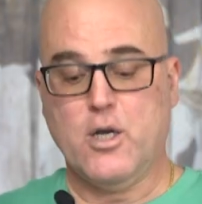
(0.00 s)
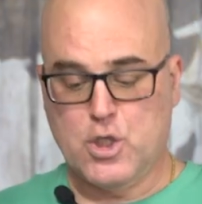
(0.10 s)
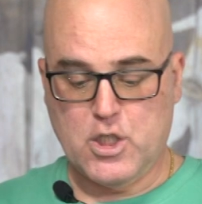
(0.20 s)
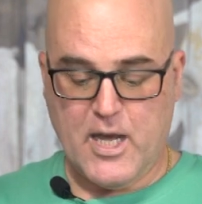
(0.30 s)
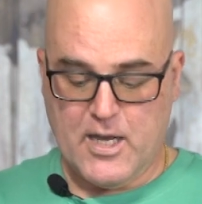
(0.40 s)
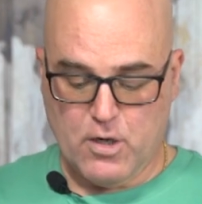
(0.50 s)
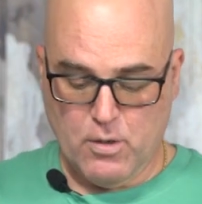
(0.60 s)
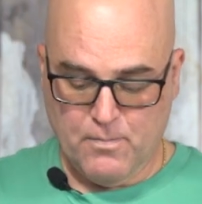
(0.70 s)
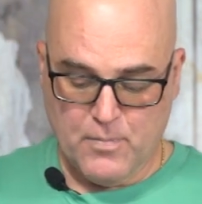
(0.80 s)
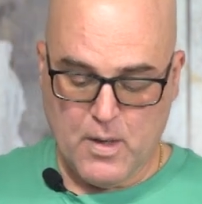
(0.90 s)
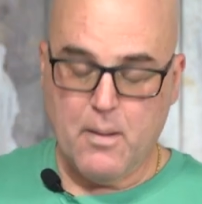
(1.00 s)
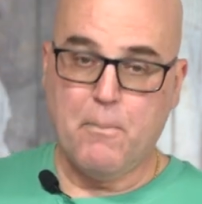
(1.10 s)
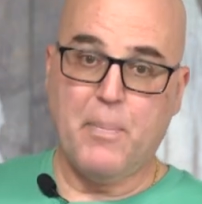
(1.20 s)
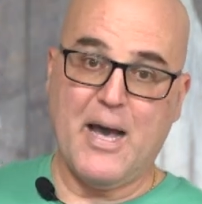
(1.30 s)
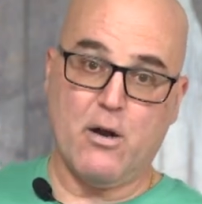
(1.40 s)
a shaker,
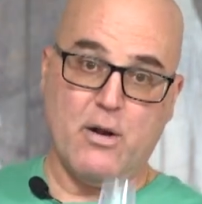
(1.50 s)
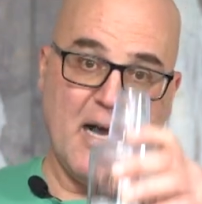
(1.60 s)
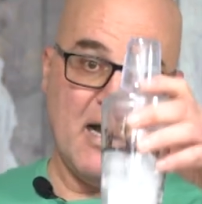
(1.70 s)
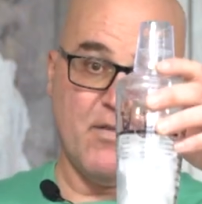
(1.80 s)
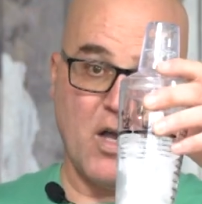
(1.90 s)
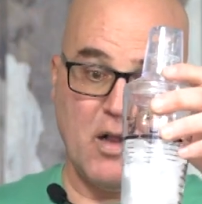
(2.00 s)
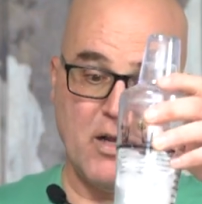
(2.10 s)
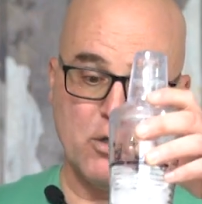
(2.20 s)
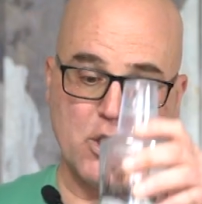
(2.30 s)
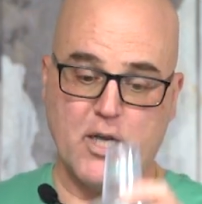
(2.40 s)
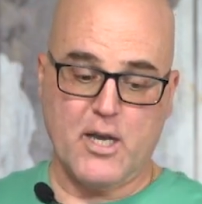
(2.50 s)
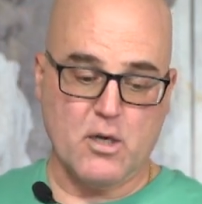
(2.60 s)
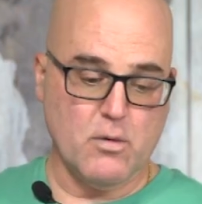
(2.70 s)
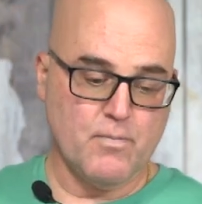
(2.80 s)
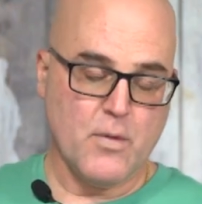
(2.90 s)
better to have a clear
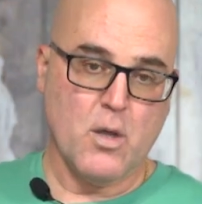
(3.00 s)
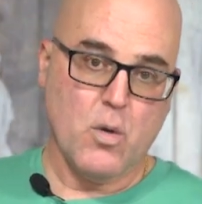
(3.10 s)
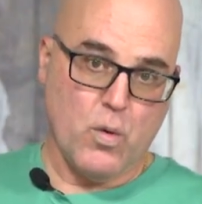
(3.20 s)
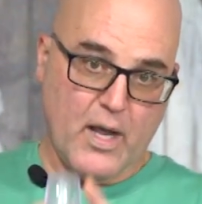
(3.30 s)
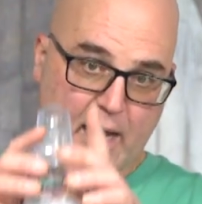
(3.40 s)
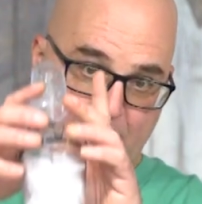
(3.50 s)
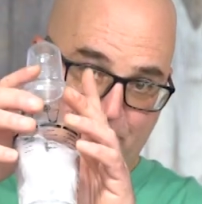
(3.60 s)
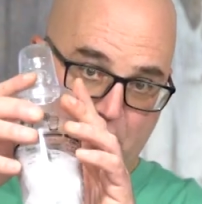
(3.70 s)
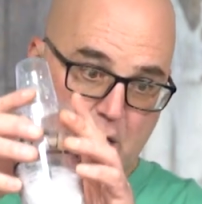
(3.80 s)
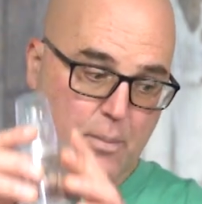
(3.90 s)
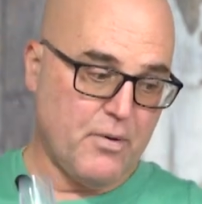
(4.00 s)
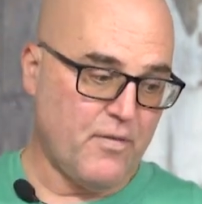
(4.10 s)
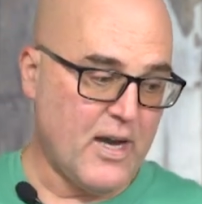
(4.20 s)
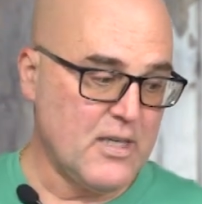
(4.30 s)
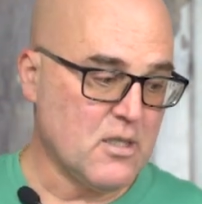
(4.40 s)
shaker with a half a cup
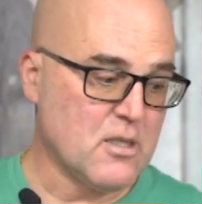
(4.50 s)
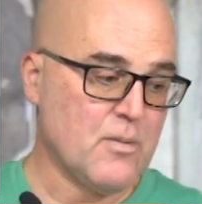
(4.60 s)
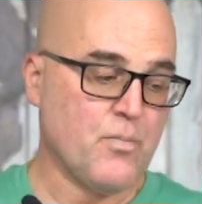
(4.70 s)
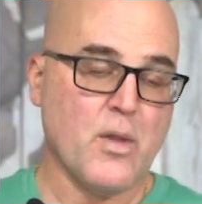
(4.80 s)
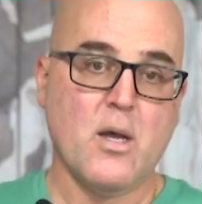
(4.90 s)
of ice,